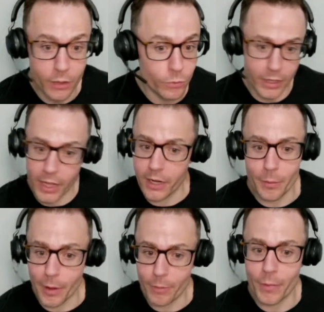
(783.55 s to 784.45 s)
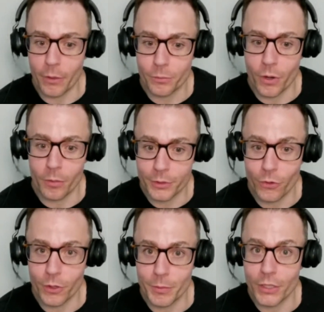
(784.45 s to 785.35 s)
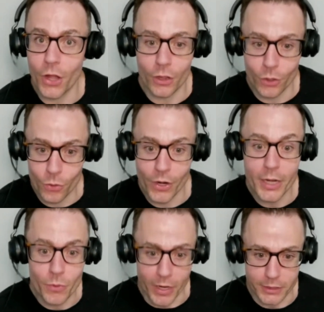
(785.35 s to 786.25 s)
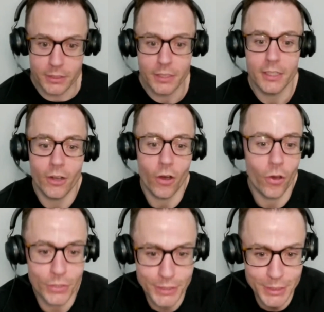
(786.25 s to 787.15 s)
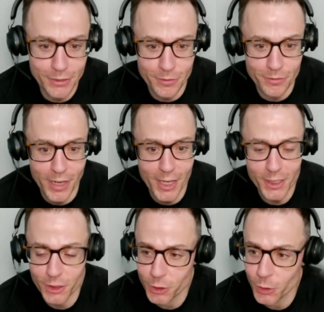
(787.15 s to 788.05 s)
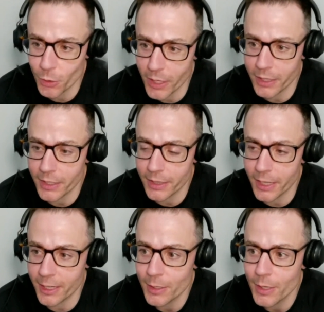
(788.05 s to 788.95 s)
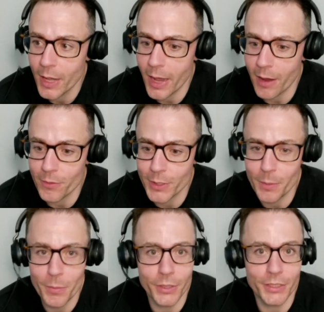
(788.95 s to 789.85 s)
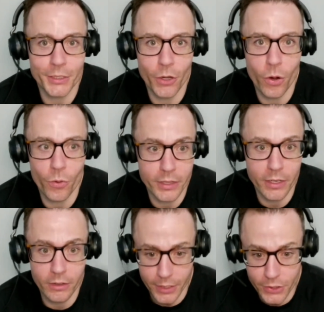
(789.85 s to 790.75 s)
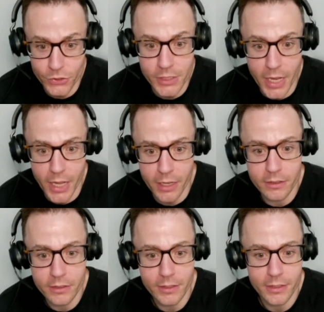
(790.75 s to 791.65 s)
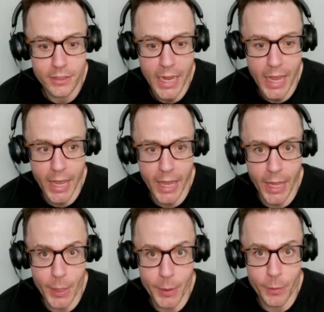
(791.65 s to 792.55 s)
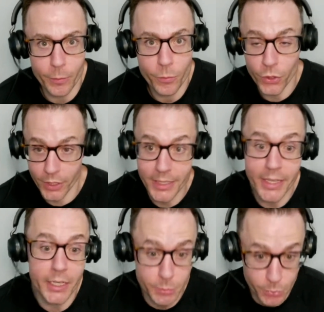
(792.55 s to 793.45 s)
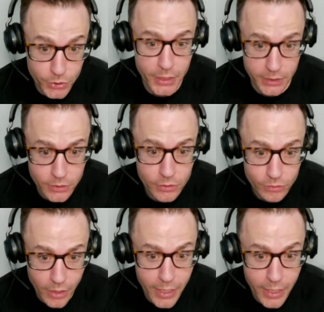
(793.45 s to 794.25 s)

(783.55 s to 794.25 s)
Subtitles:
Well, that amount probably going to be a lot lower anyways. All these different factors. So I think that having the ability to go in there, like you said, and put in the expertise, right?